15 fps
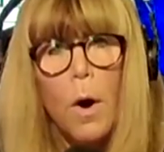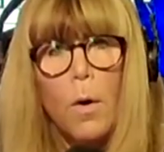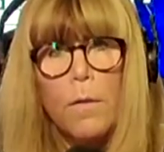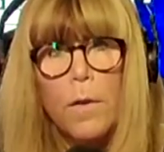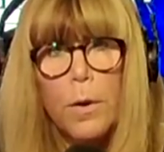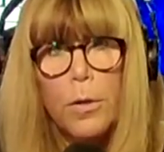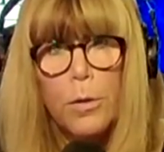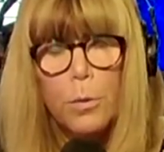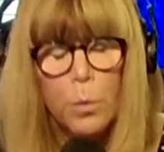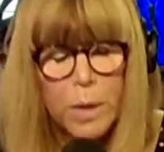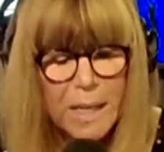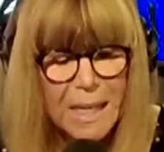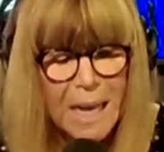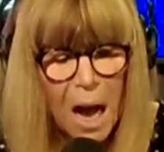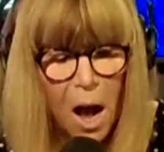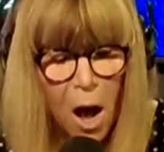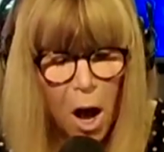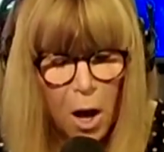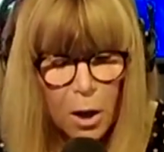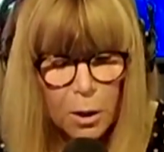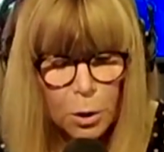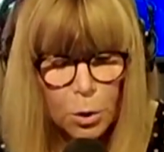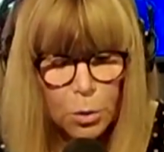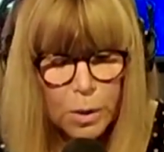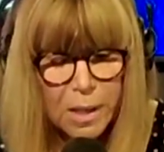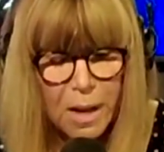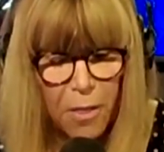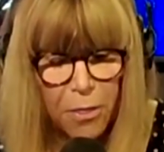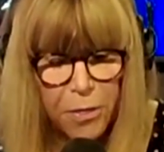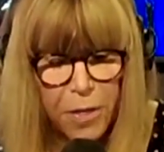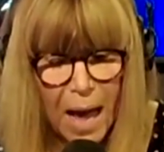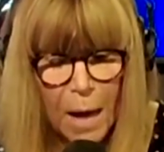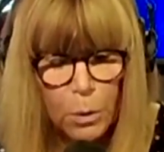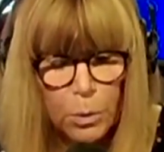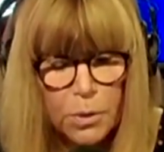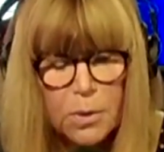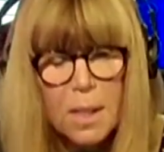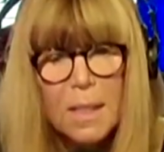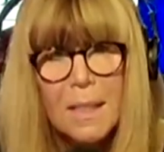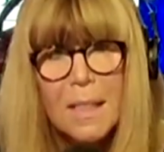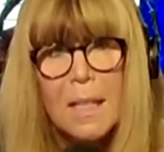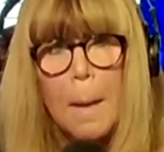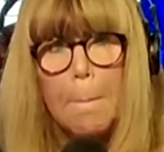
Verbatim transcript: over 300,000